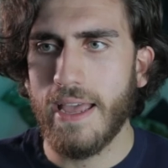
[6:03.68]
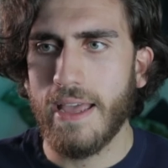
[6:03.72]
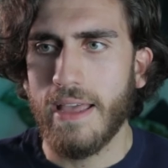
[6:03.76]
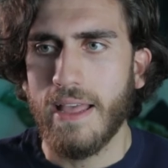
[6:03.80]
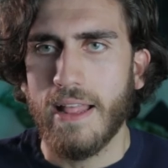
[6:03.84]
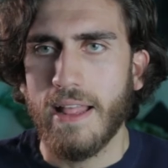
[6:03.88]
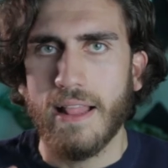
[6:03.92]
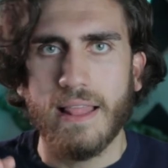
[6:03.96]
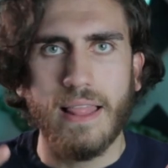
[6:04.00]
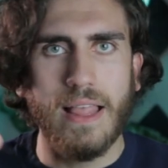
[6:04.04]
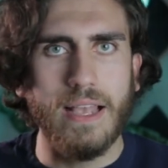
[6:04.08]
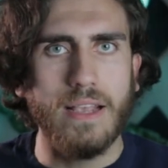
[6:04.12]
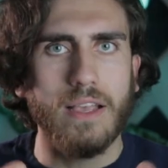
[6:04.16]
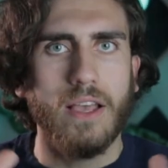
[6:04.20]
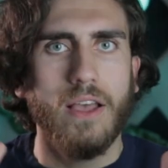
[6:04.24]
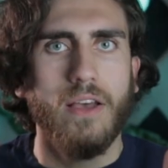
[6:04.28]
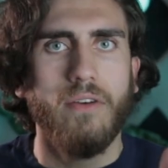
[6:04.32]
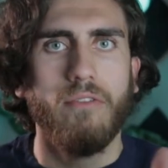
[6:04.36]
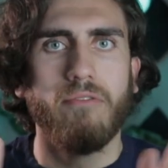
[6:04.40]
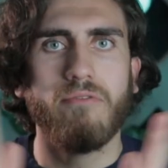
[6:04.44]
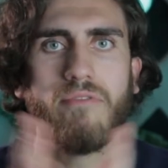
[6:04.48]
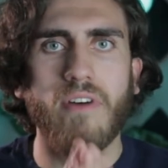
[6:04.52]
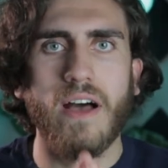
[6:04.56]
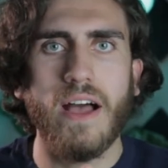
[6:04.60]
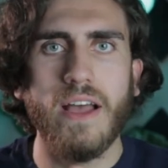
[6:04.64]
and like
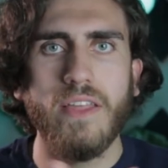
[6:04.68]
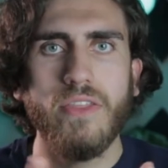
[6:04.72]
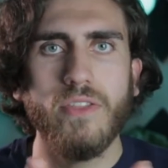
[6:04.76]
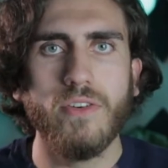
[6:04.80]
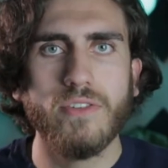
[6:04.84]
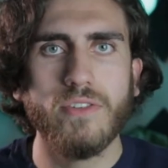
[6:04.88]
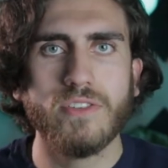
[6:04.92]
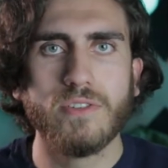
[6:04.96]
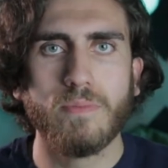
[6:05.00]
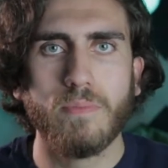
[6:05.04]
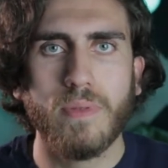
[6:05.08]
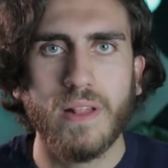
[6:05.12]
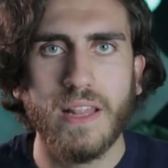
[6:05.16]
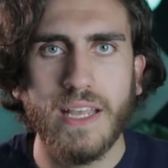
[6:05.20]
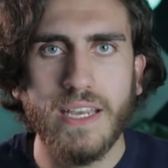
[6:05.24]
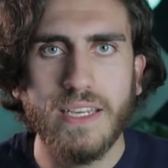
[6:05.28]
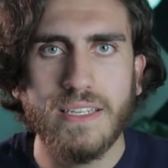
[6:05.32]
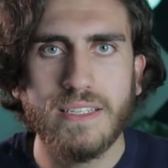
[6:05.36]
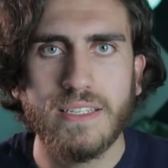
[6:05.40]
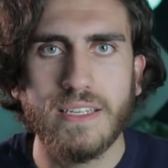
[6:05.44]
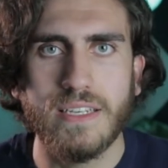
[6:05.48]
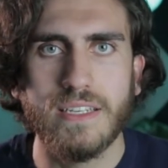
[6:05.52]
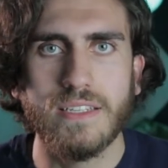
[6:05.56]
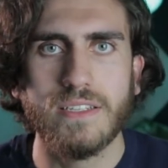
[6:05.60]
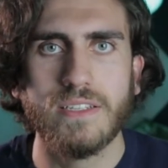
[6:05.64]
find those
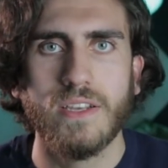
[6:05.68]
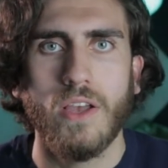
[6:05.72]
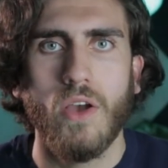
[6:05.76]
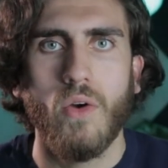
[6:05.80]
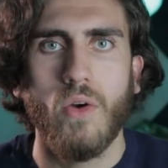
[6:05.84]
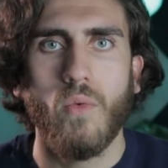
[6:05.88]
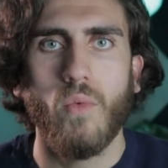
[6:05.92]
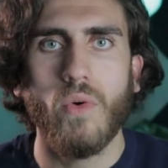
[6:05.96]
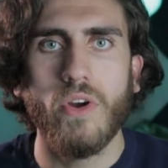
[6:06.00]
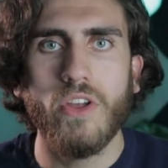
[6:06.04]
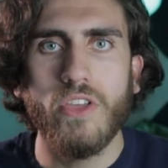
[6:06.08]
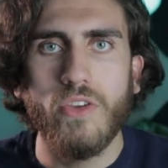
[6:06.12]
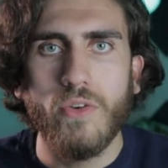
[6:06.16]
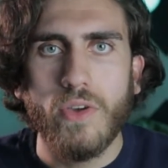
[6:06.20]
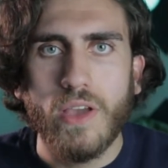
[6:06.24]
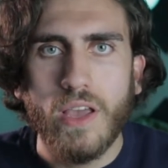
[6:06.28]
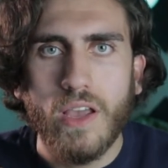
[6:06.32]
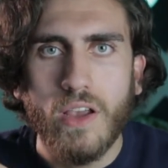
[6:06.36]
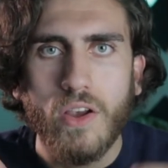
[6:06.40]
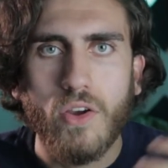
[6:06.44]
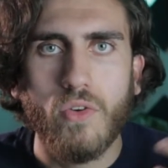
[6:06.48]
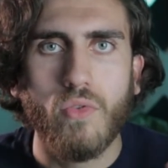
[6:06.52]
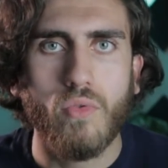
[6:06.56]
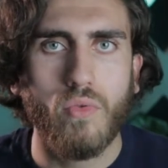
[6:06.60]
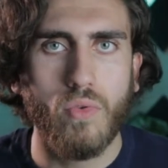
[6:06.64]
places where you
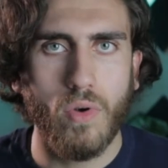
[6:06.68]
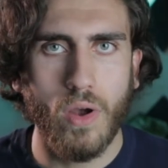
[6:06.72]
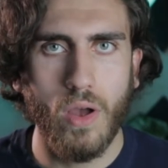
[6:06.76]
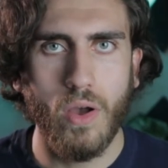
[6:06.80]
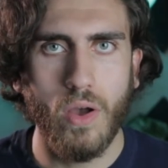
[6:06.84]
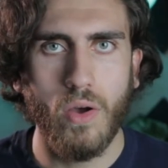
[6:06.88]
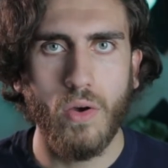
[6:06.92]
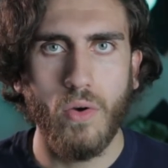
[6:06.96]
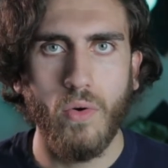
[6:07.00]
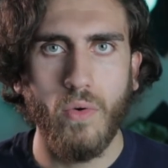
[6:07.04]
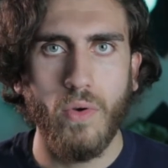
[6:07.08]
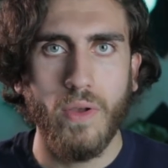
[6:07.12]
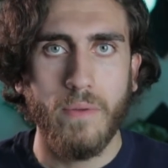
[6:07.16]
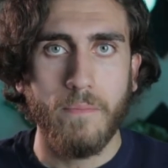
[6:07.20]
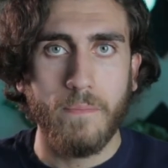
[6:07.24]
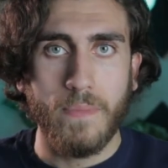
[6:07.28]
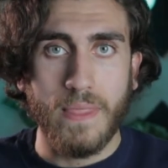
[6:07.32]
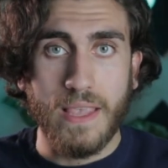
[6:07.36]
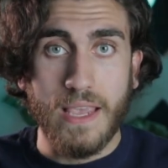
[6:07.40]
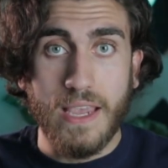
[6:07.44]
can grow